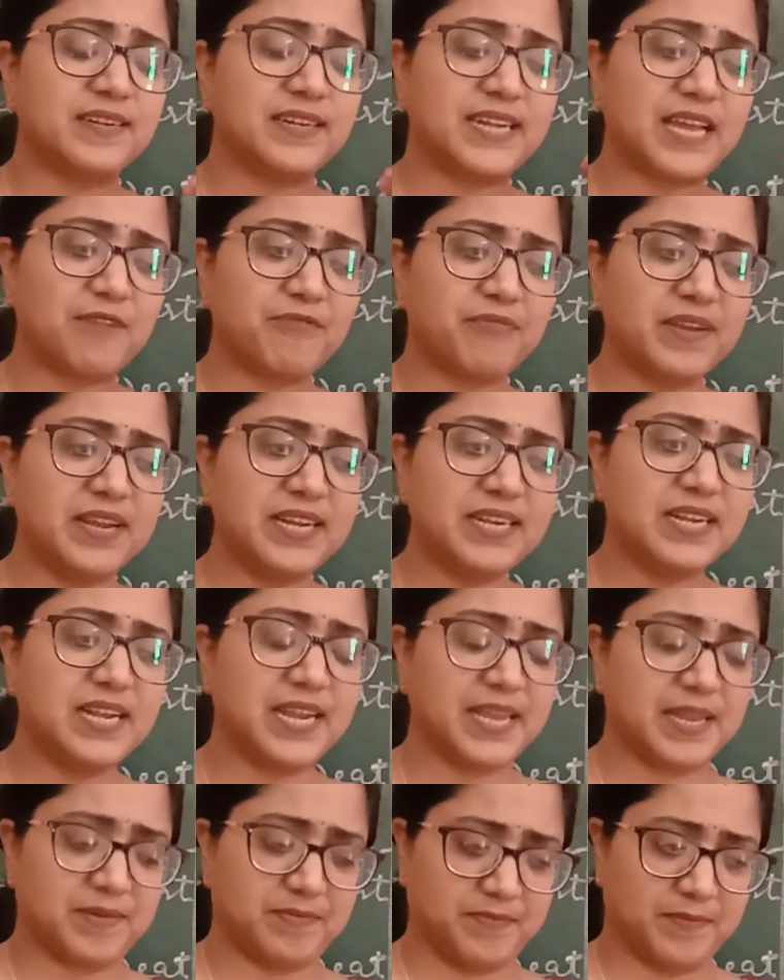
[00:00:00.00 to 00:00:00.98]

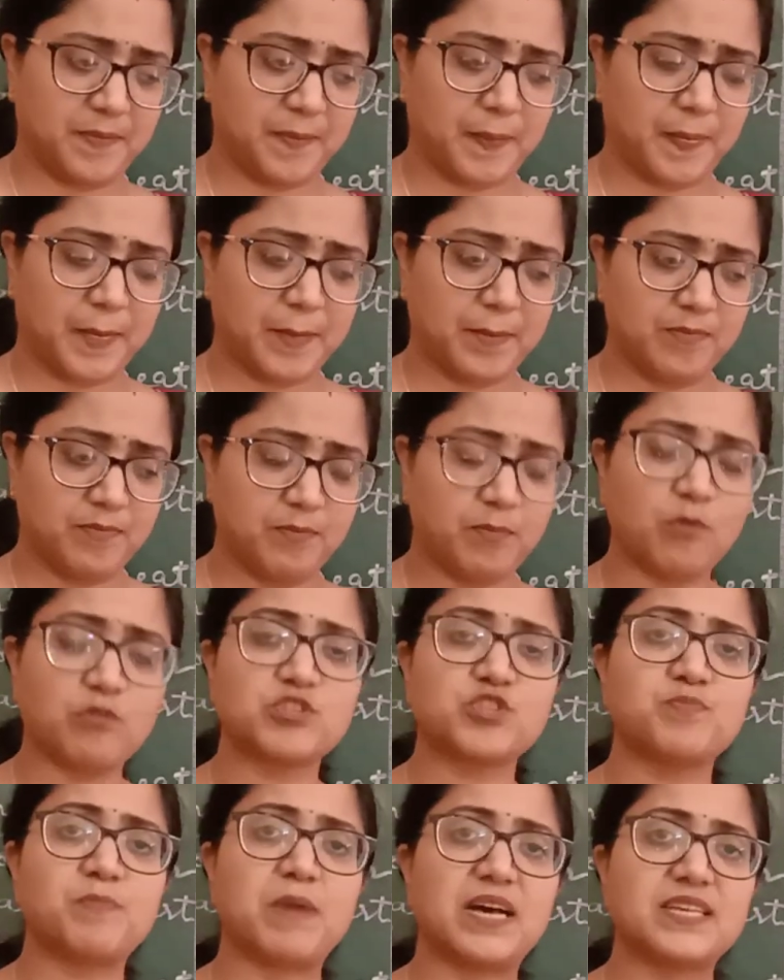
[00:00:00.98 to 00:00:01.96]
definitely
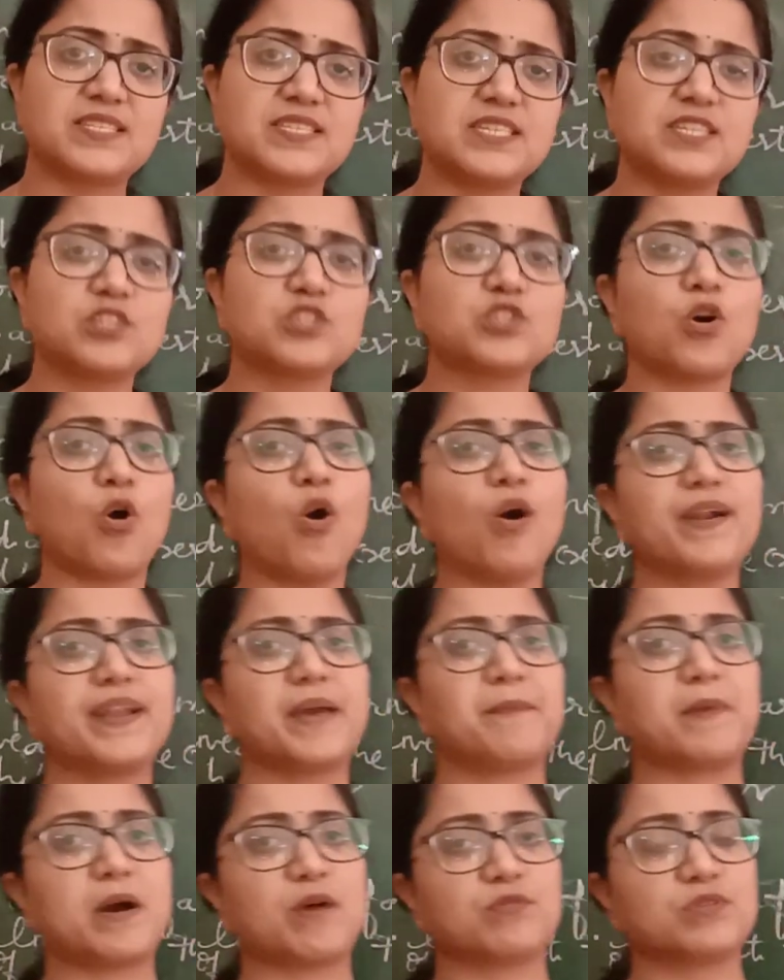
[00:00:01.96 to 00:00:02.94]
Postmaster thought
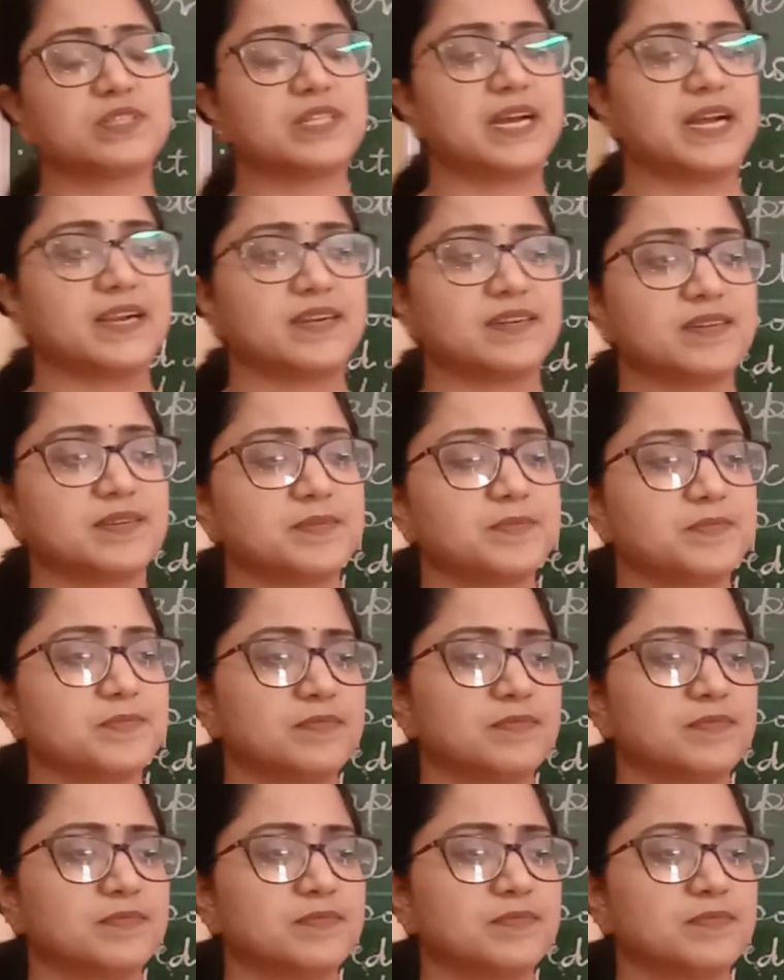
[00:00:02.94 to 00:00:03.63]
about that.